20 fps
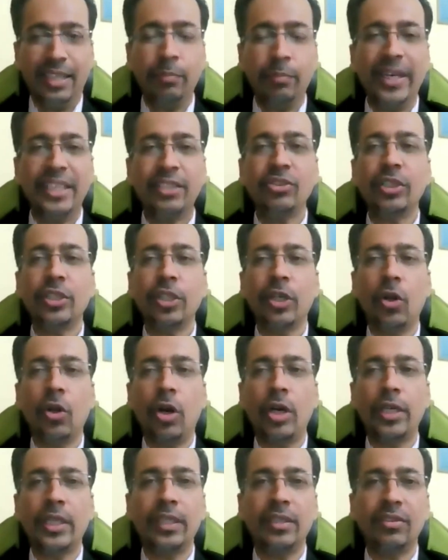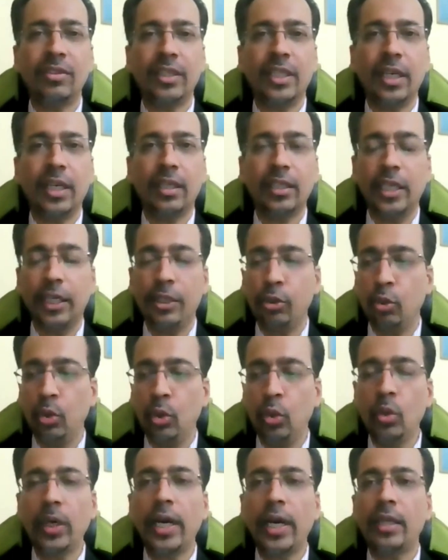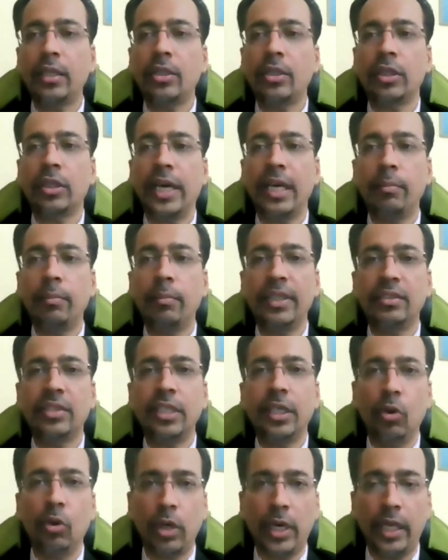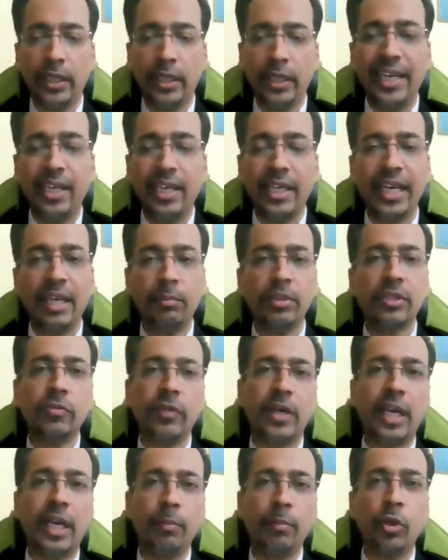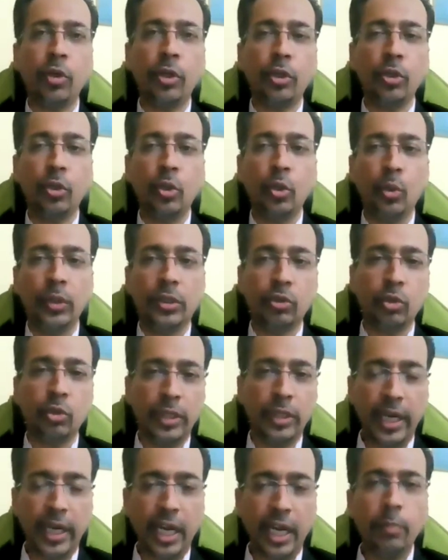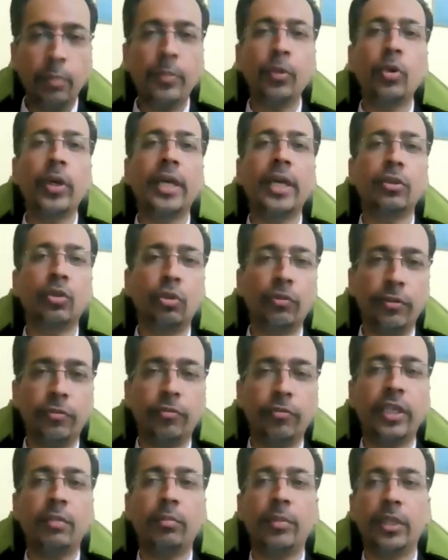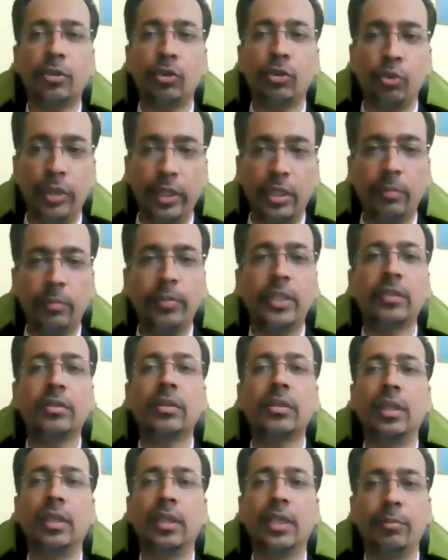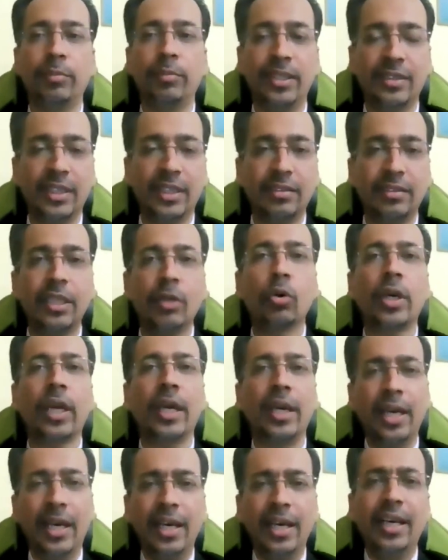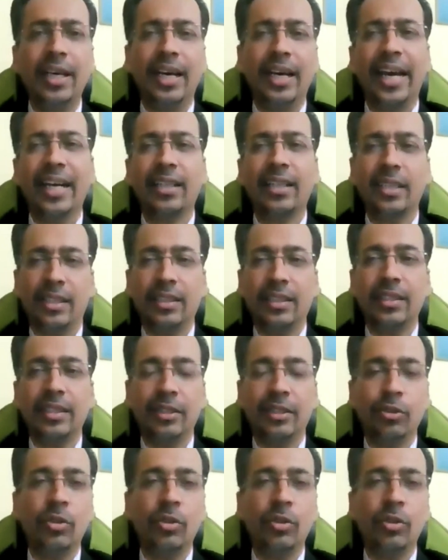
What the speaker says: It makes it a lot easier that you look at your time and say, okay, at that time is when I'm going to do it. So it will help you get through 15 minutes, 20 minutes, 30 minutes and say, okay, at